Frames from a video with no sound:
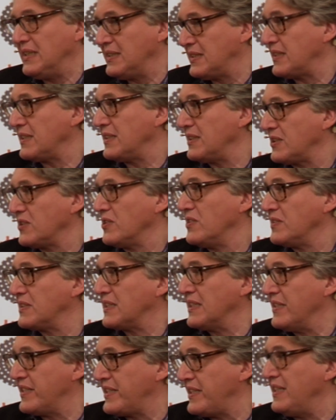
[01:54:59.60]
is a return.
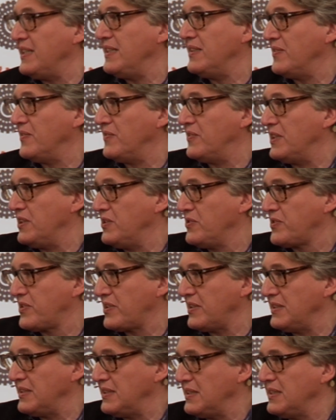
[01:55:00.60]
It's a revolution.